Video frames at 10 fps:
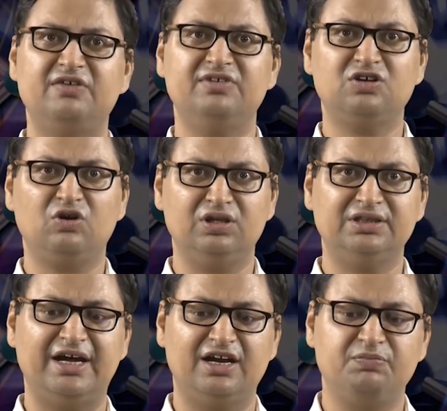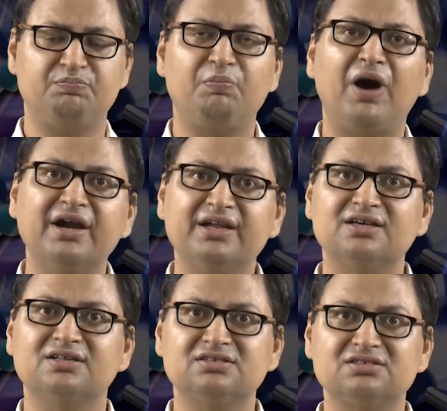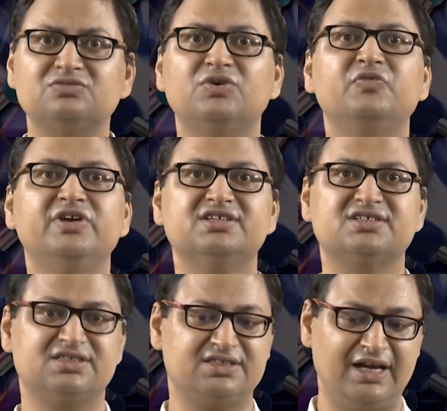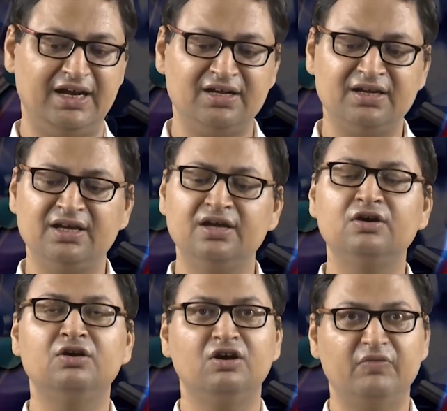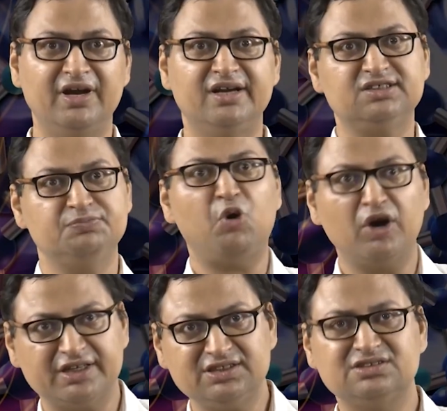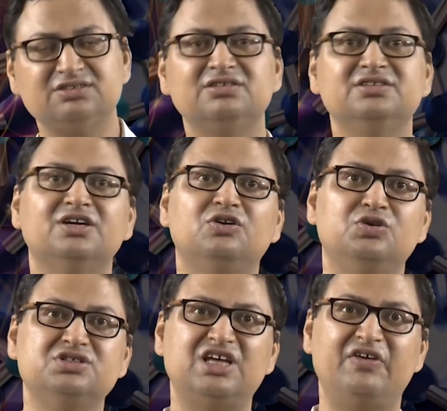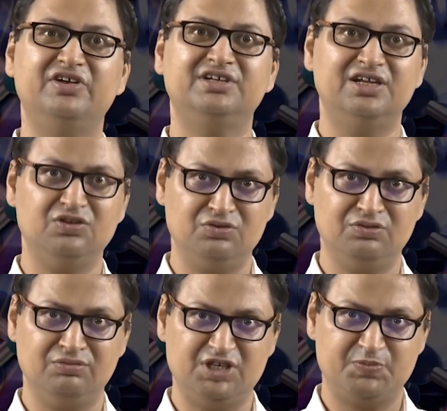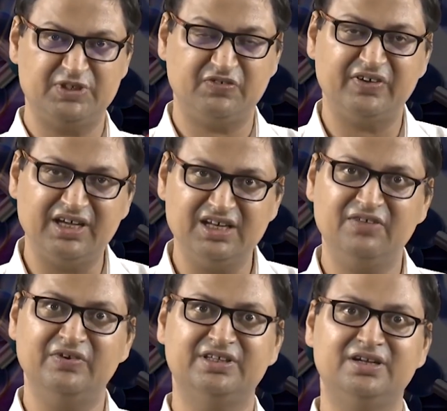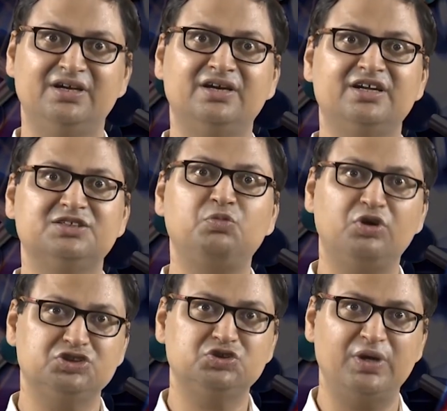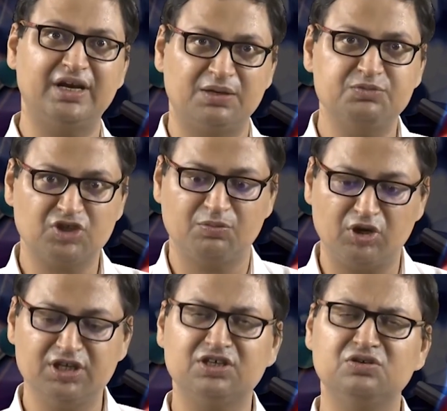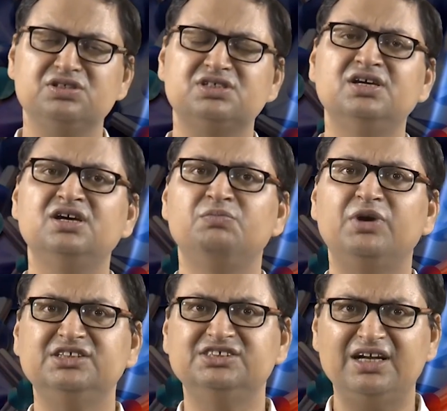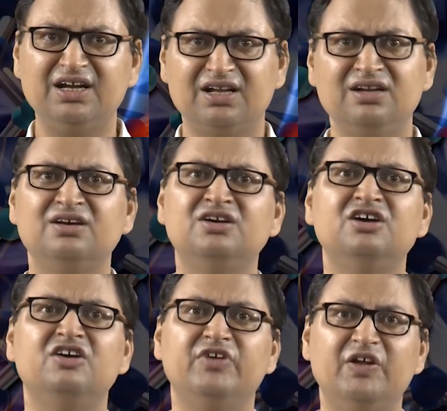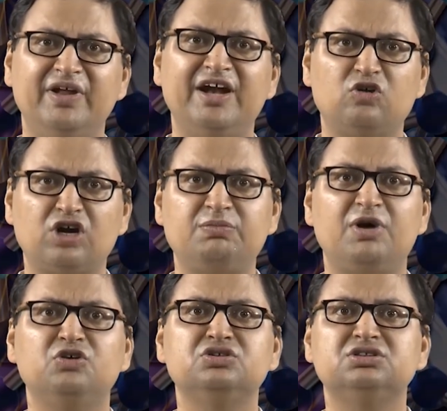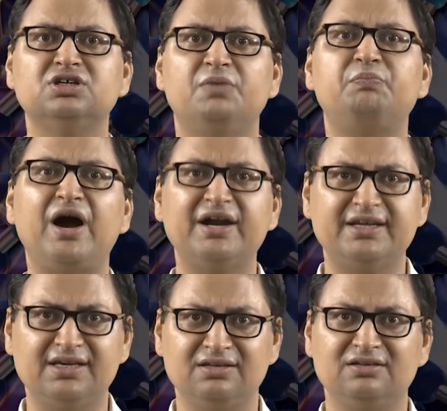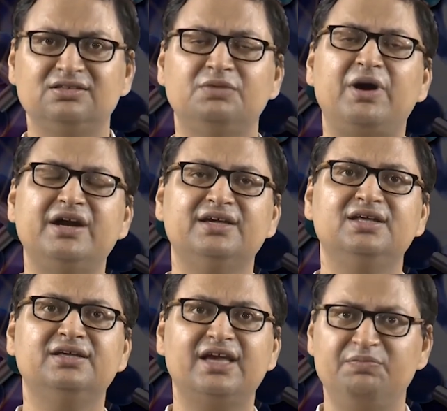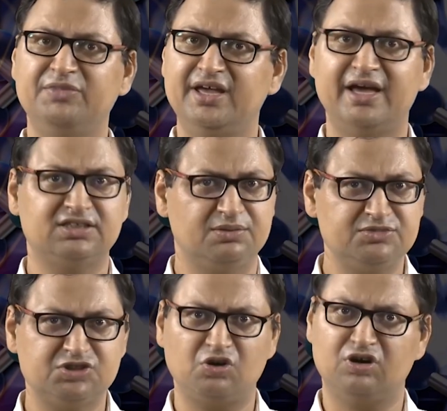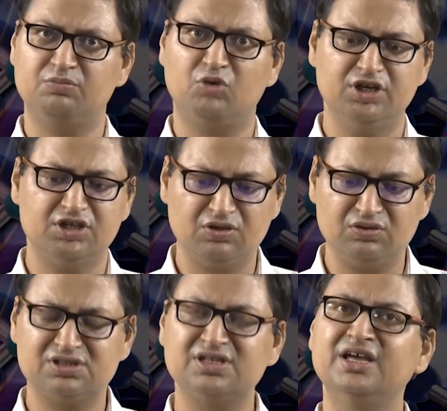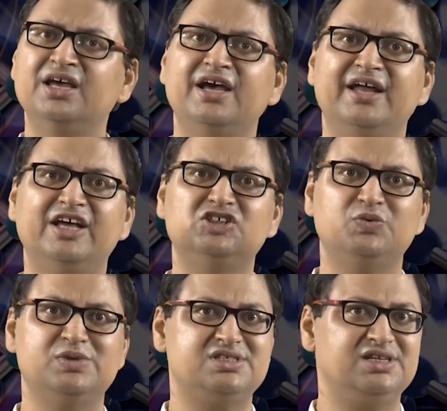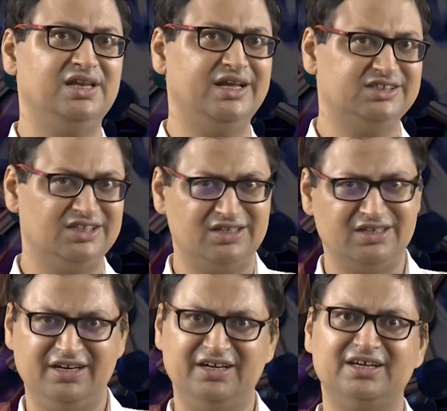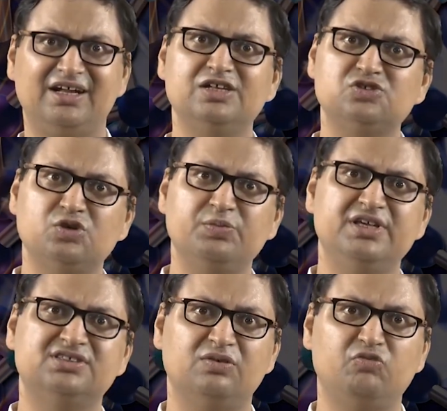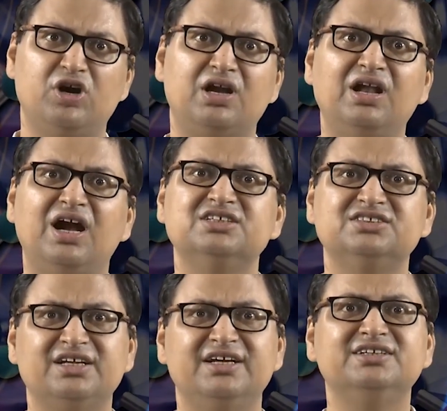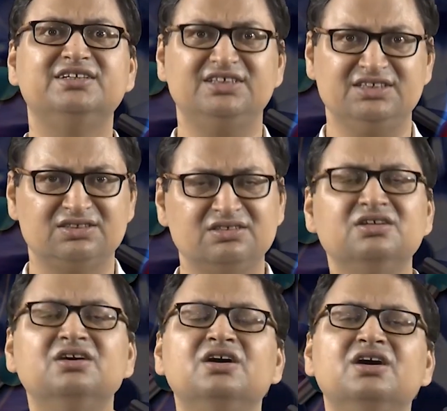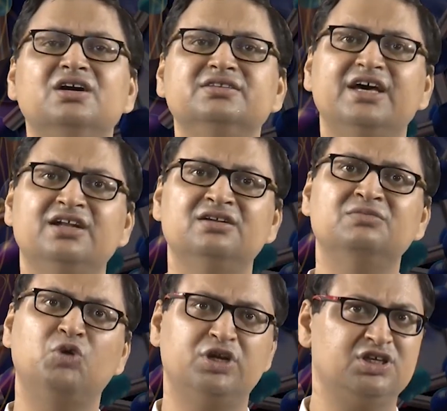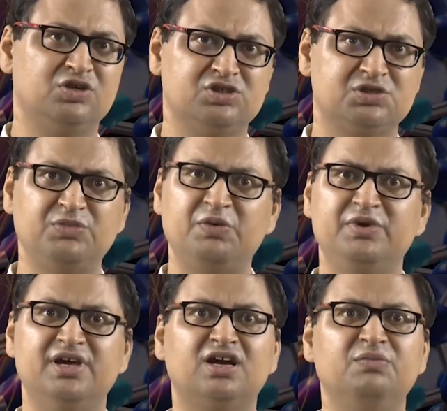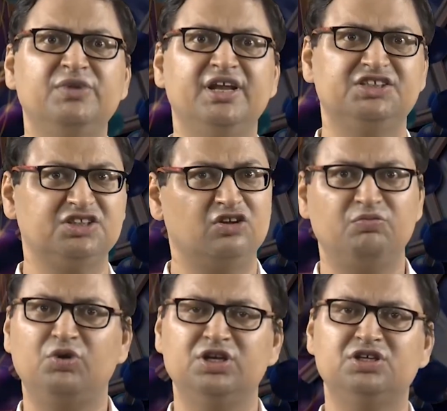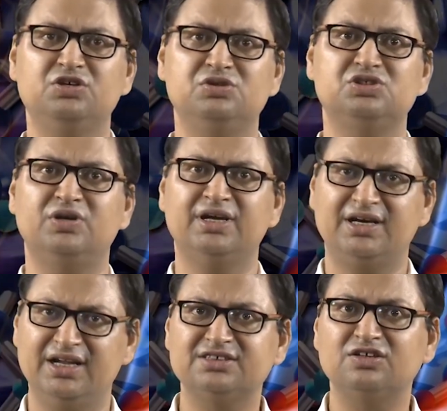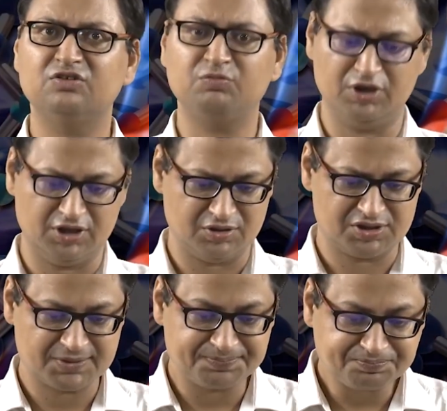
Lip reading: I will call that particles when we discuss that. When it is important in the course, I will tell you specifically whether it corresponds to atoms or molecules, but in general, whenever I talk about a particle, the particle can be atoms or molecules, and as you will see later, it can also be somewhat larger entities than molecules, maybe a combination of molecules or a collection of molecules.